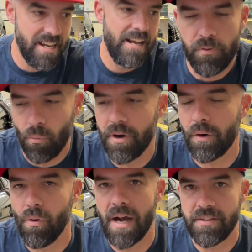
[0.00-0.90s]
If you're wondering
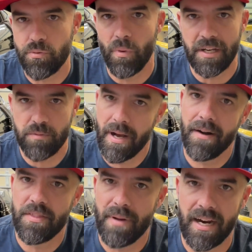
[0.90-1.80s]
why this wing is
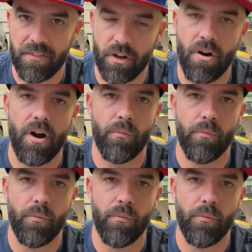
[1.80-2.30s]
mounted on the back of the car